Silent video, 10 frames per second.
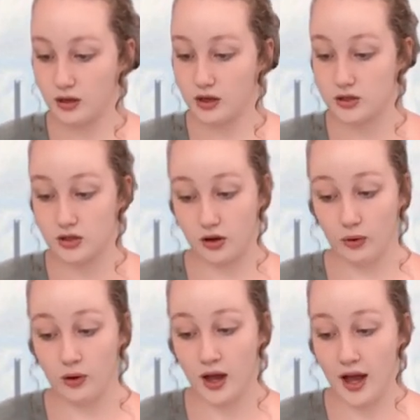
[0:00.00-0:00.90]

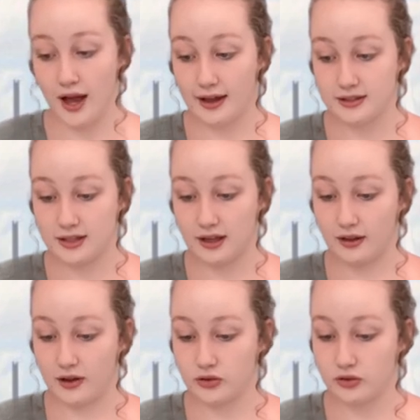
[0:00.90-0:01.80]
So, as the
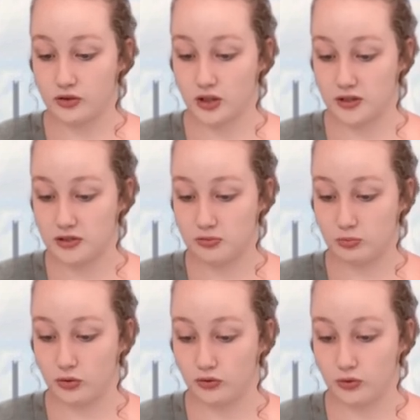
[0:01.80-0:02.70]
electrical charges
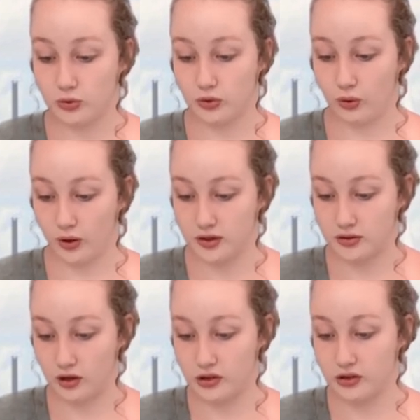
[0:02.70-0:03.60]
move through the coils
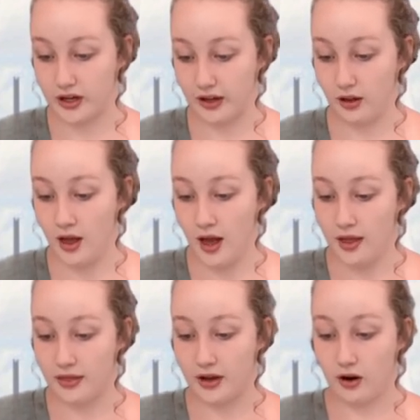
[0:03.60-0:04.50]
on your nail,
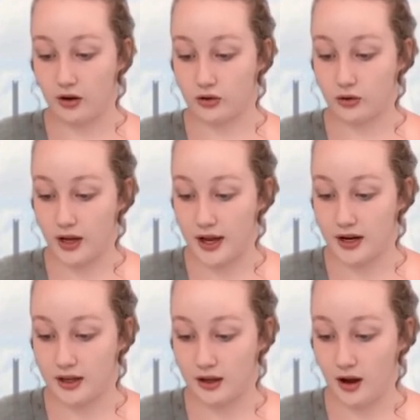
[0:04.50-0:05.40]
they are
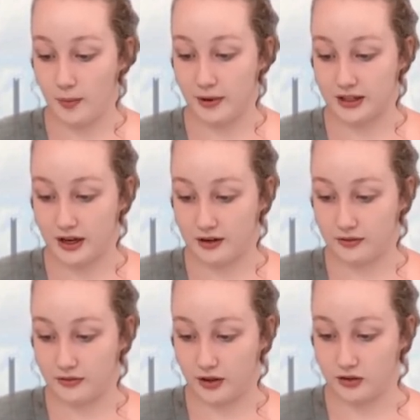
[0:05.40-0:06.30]
creating a magnetic
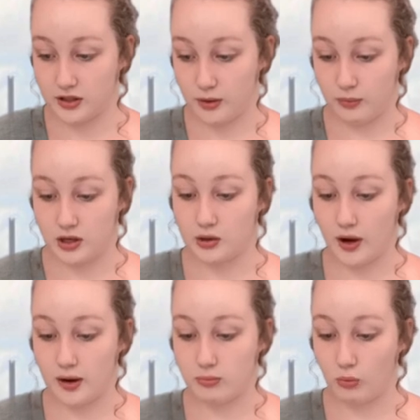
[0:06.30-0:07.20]
field. And when you
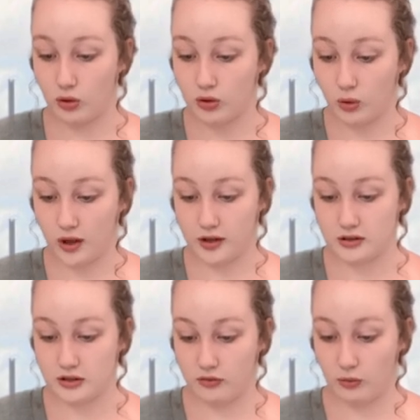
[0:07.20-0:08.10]
add more
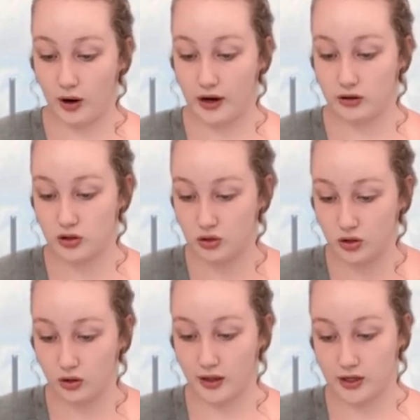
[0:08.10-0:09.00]
coils of wire to
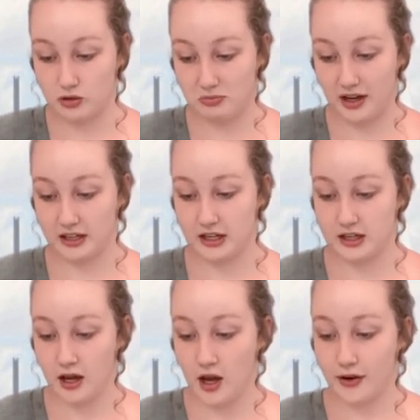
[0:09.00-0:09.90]
your electromagnet
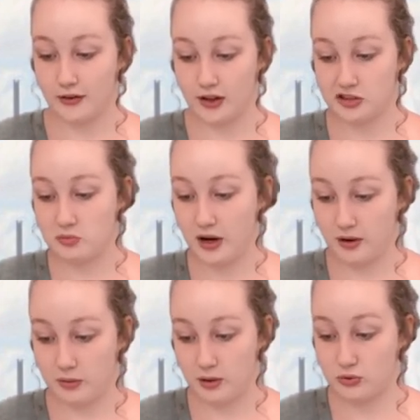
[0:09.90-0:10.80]

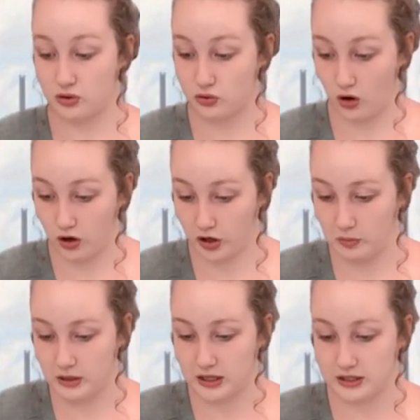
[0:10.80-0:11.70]
becomes stronger
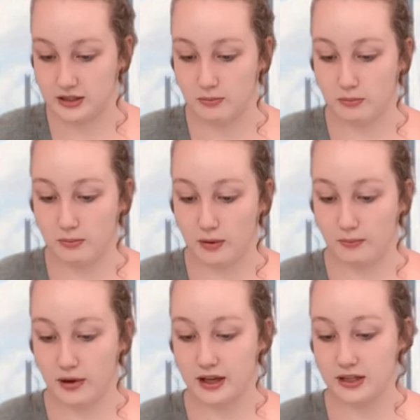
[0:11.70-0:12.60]
because the
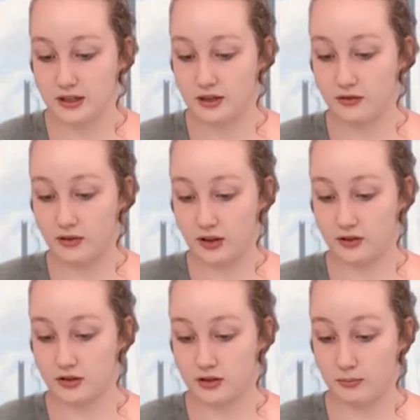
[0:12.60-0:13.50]
magnetic
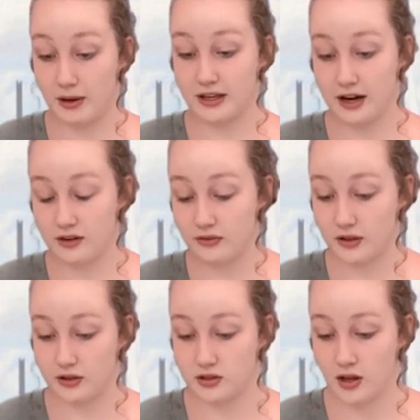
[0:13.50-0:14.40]

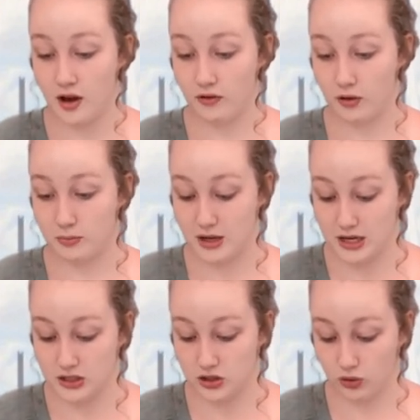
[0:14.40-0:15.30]
fields from
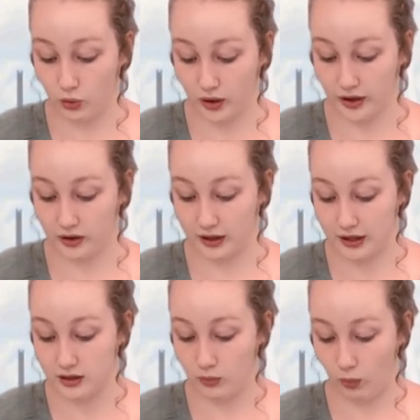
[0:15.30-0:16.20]
each coil
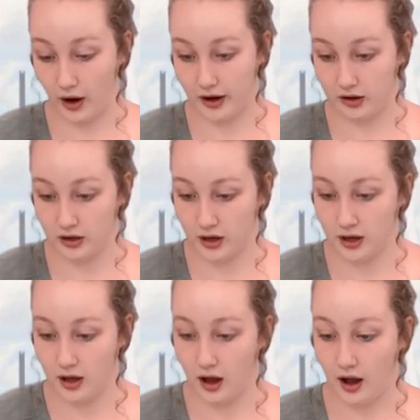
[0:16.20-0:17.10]
in the wire
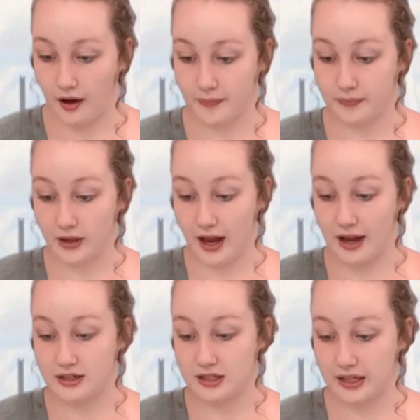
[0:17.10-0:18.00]

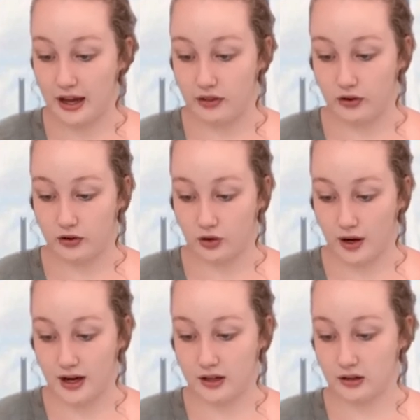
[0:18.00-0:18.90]
add together,
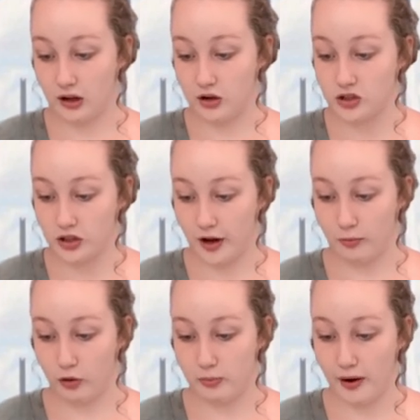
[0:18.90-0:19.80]
creating a larger and
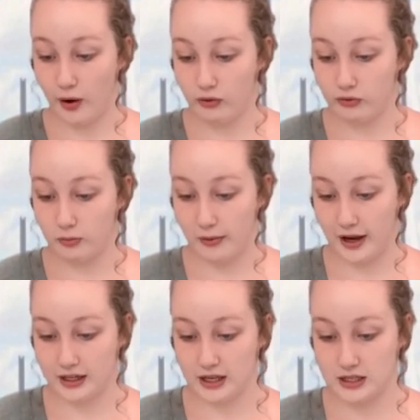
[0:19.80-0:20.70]
more powerful
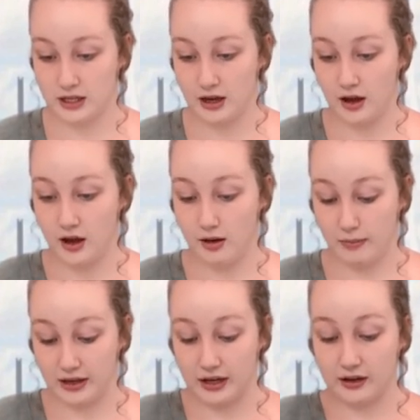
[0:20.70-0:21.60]

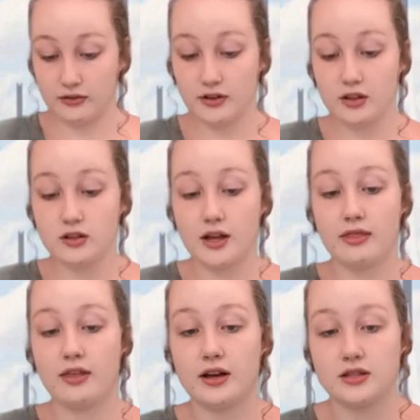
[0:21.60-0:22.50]
magnetic field, and
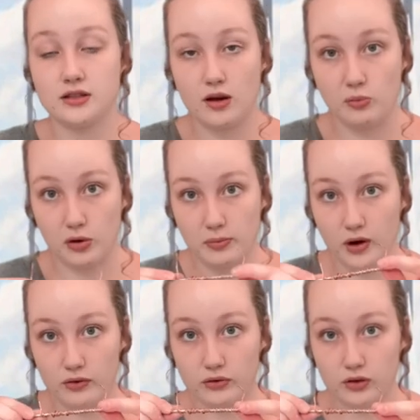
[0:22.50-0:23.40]
thus a more
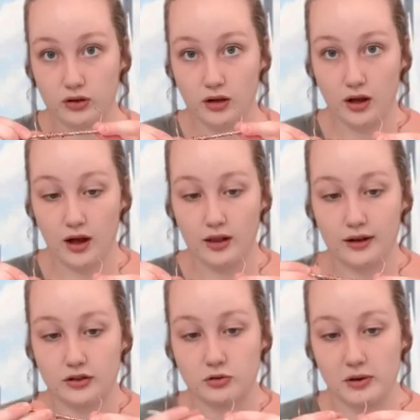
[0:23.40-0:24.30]
powerful
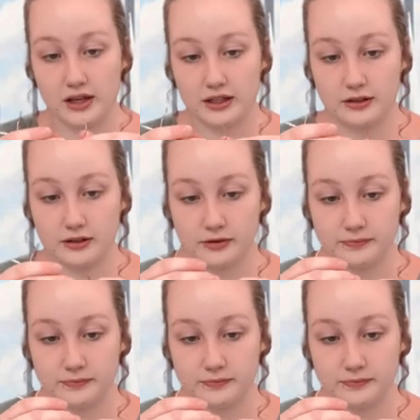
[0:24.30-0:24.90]
electromagnet.